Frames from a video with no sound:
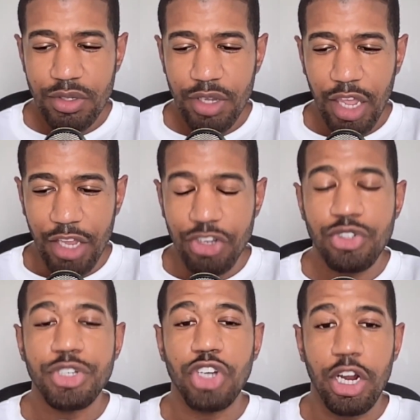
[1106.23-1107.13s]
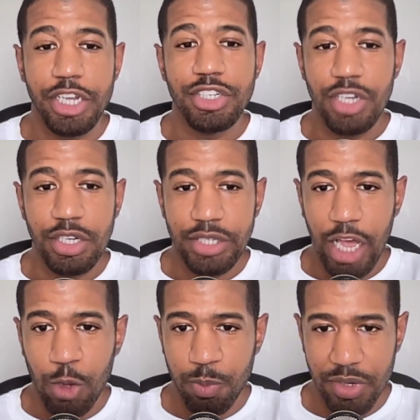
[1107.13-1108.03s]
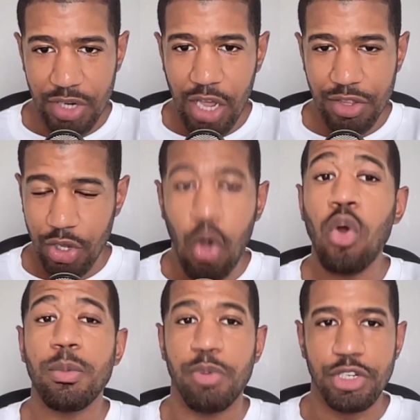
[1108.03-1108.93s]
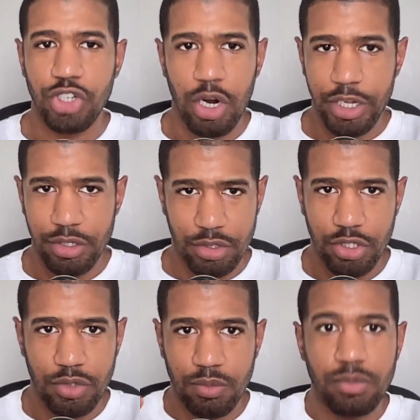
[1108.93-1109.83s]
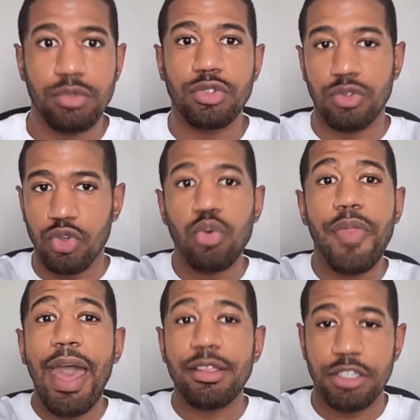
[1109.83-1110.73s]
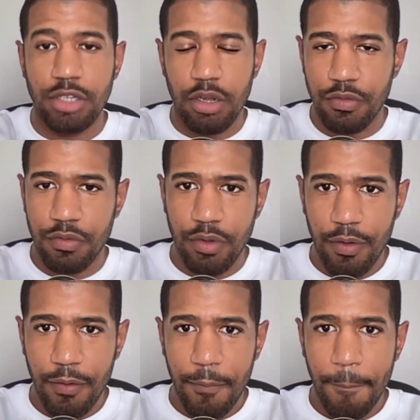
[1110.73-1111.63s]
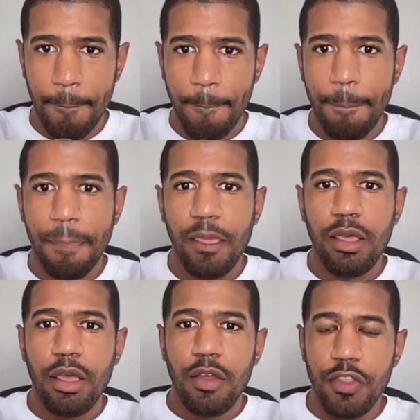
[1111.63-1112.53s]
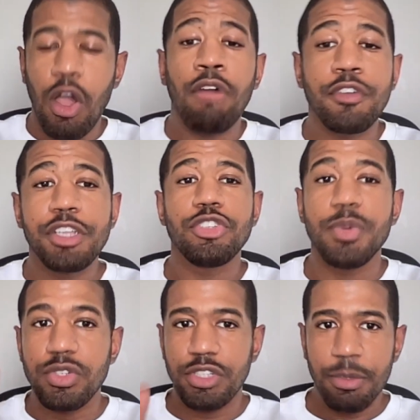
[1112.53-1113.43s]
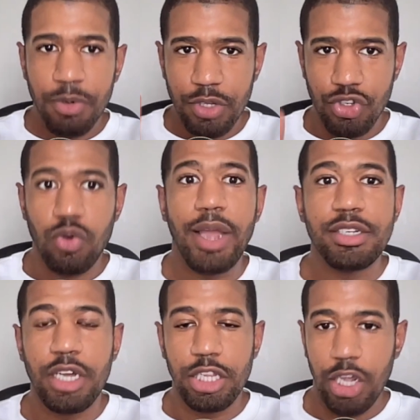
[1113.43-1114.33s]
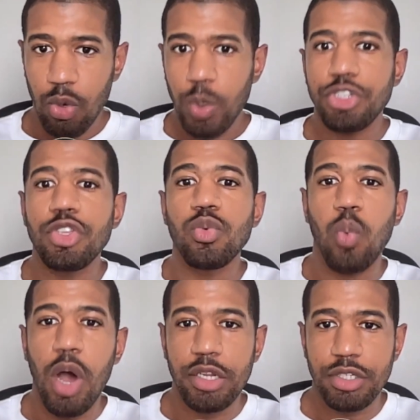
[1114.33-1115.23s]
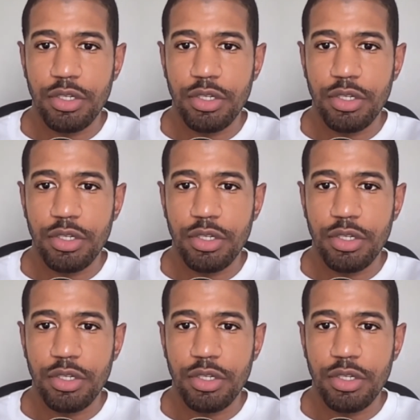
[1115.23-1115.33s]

Industry jargon does help, but not the corporate jargon. Screw that stuff. The offer needs to be simple, direct, clear. What do you want?